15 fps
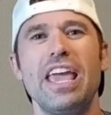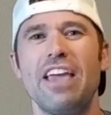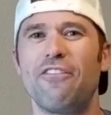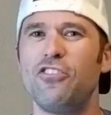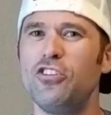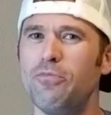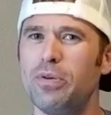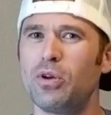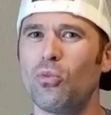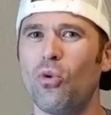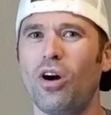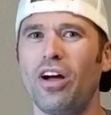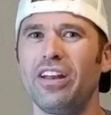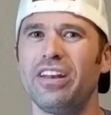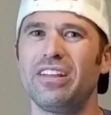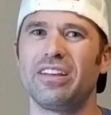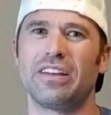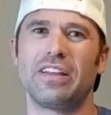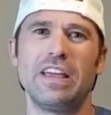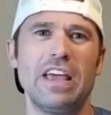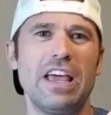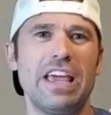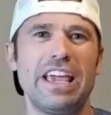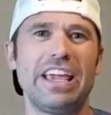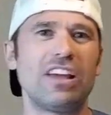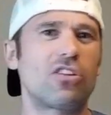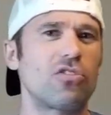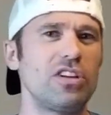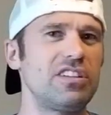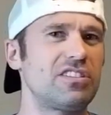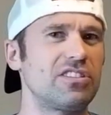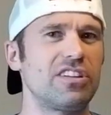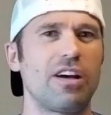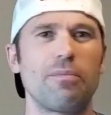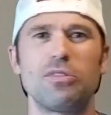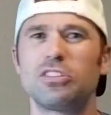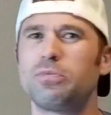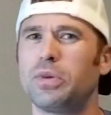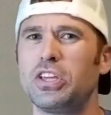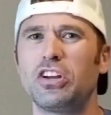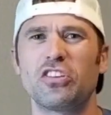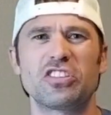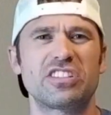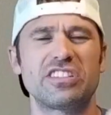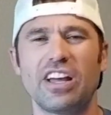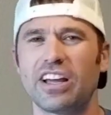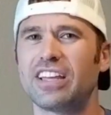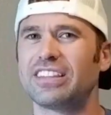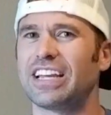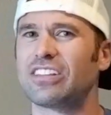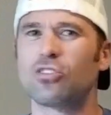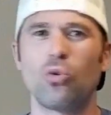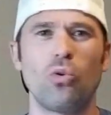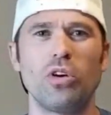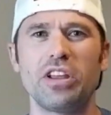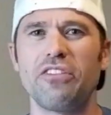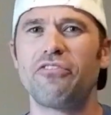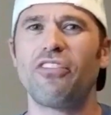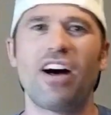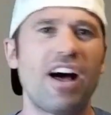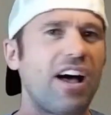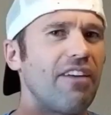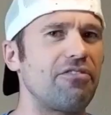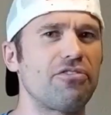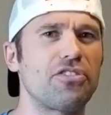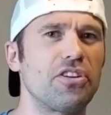If you've been wanting to increase your numbers but you're stuck at that 25,